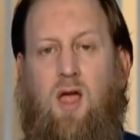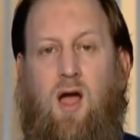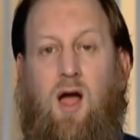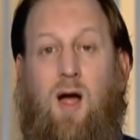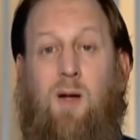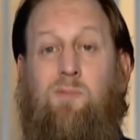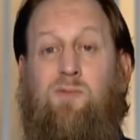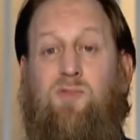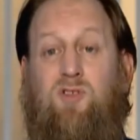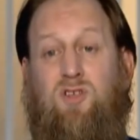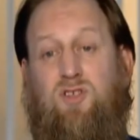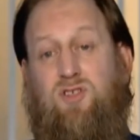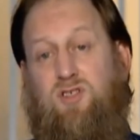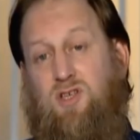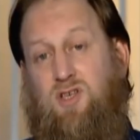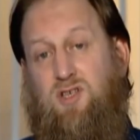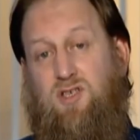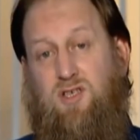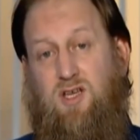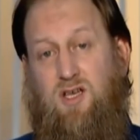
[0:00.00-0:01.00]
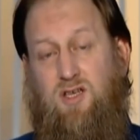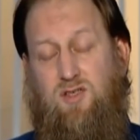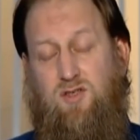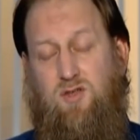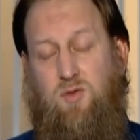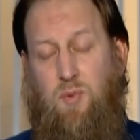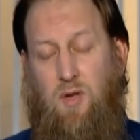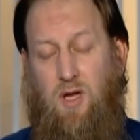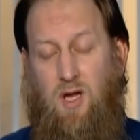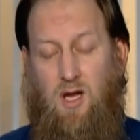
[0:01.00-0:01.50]
Come to
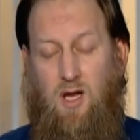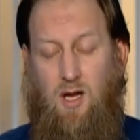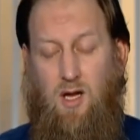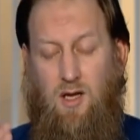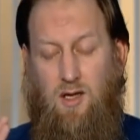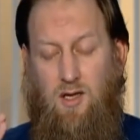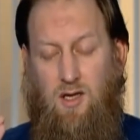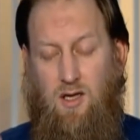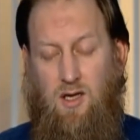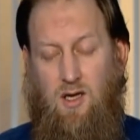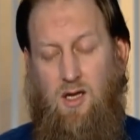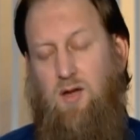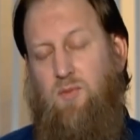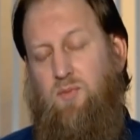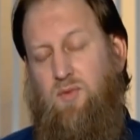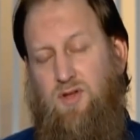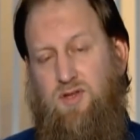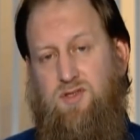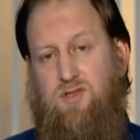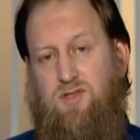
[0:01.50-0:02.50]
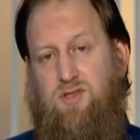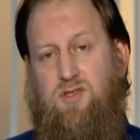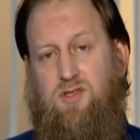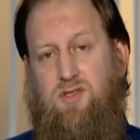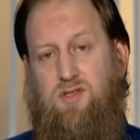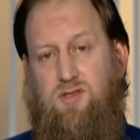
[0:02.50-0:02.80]
success. SubhanAllah, brothers and